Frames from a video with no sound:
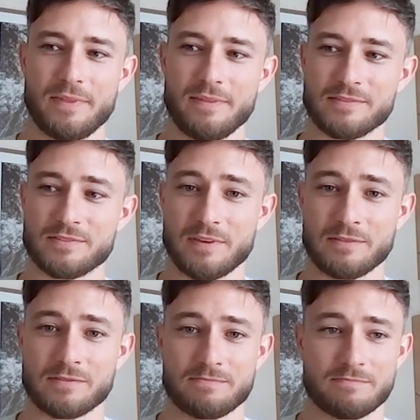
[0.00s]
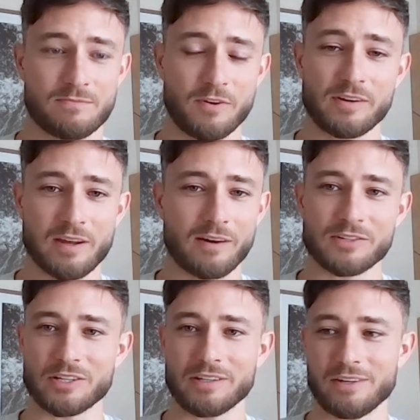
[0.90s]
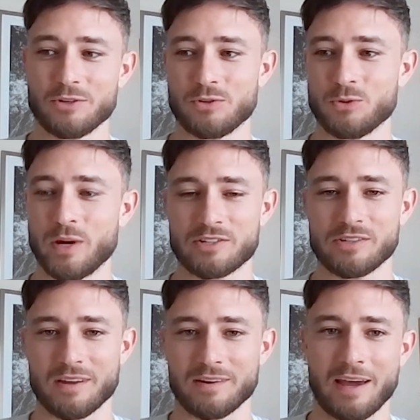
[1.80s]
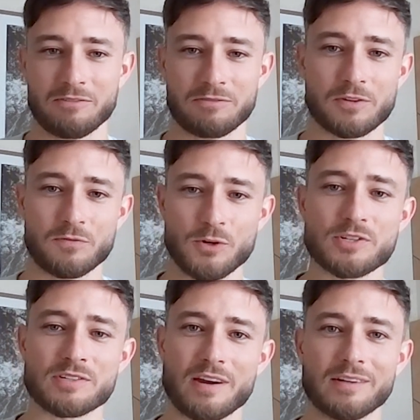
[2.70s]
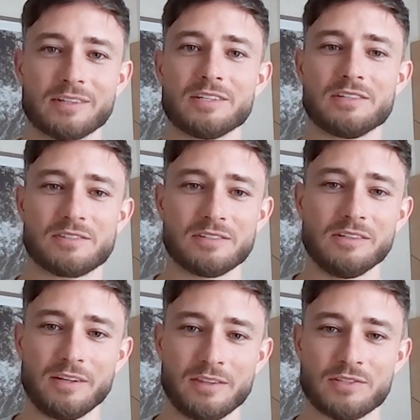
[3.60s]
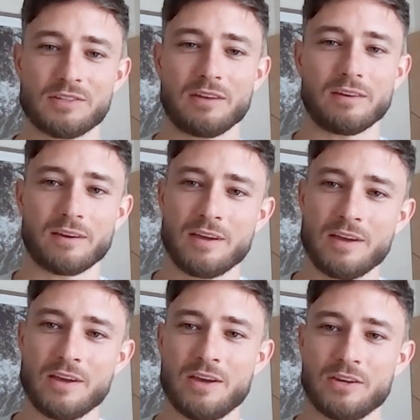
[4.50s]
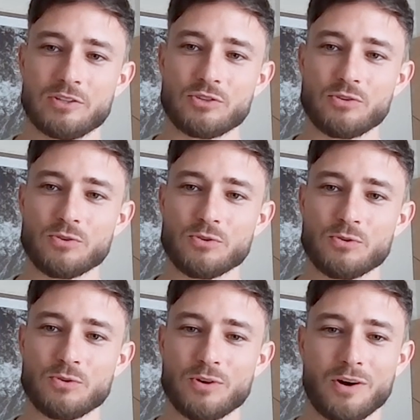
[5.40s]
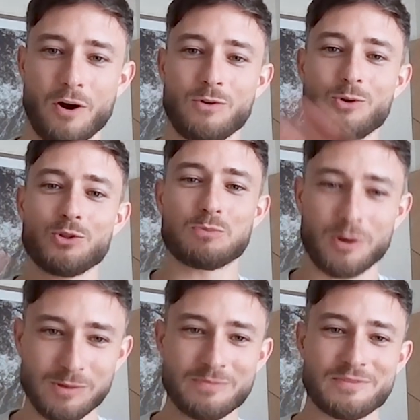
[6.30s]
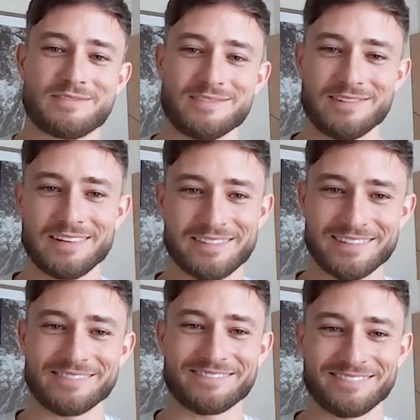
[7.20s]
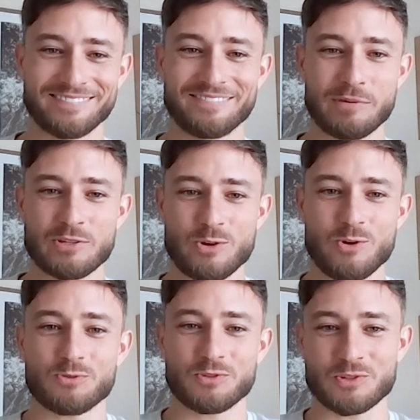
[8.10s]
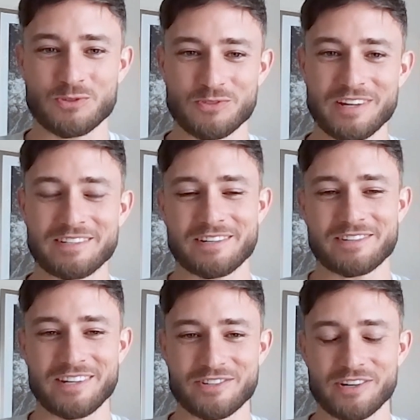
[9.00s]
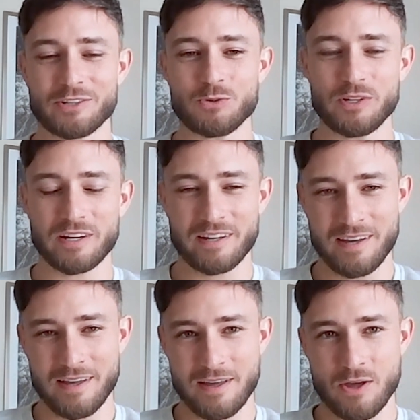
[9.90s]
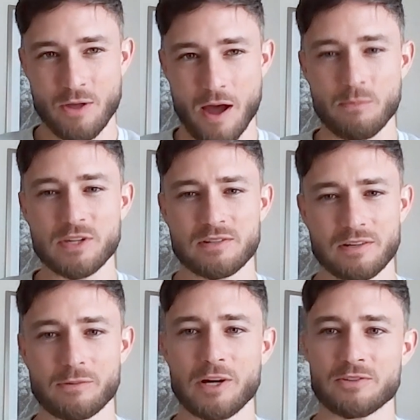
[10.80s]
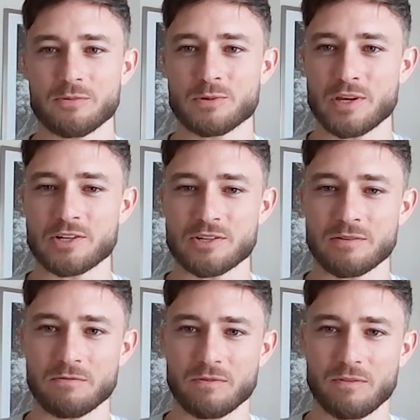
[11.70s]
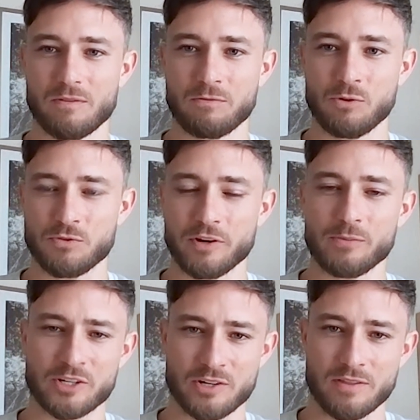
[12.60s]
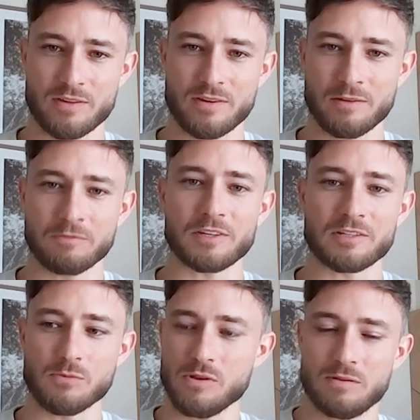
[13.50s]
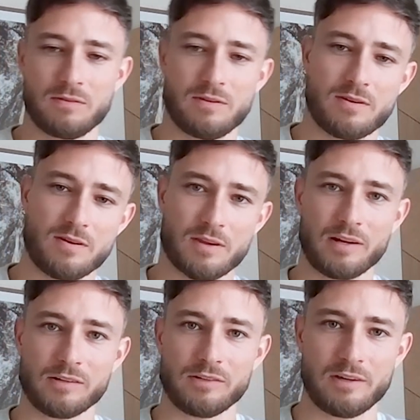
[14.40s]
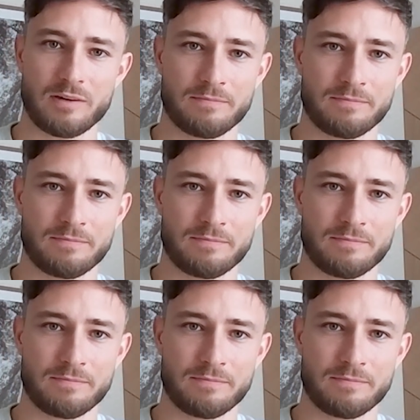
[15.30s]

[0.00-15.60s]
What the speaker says: It's very encouraging. Like you actually can have convergence guarantees still in this setting. So of all the problems that need to be solved to sort of get decentralized training to work, Byzantine robust optimization falls very much in the feasible category there.